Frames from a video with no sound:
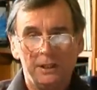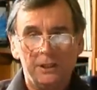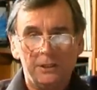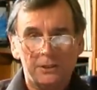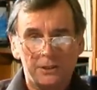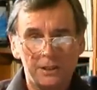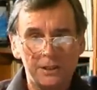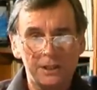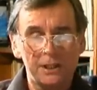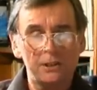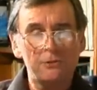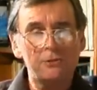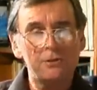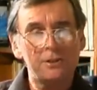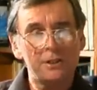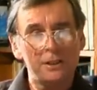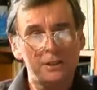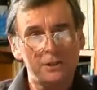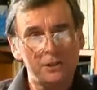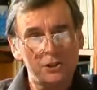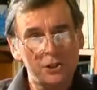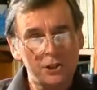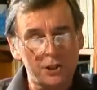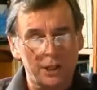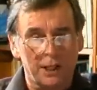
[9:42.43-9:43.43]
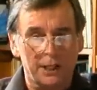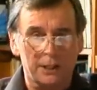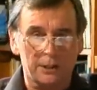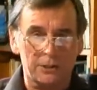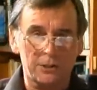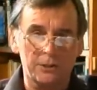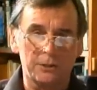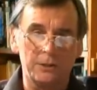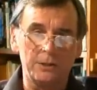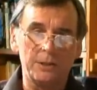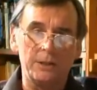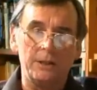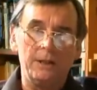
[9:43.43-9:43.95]
She's interested in
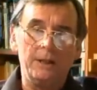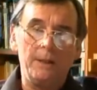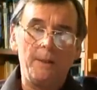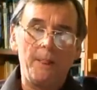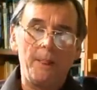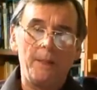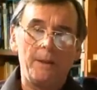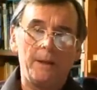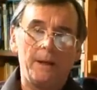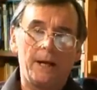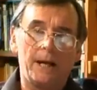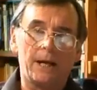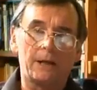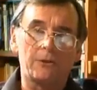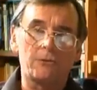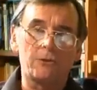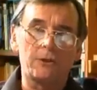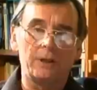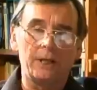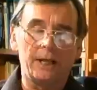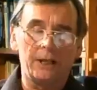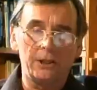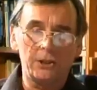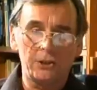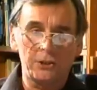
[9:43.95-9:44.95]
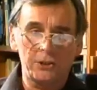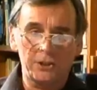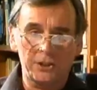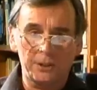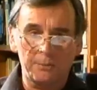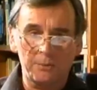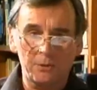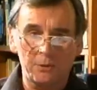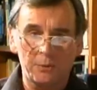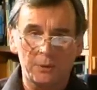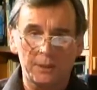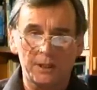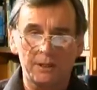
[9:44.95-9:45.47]
childhood and
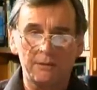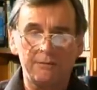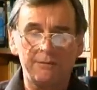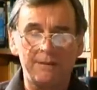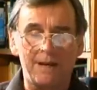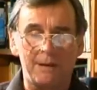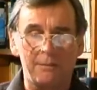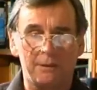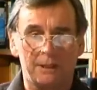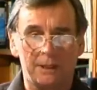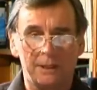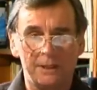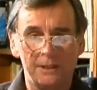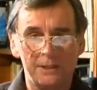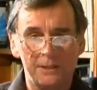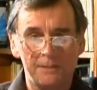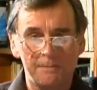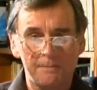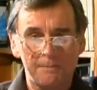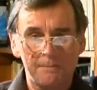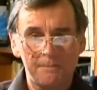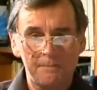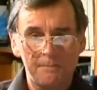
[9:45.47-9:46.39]
relationships within families,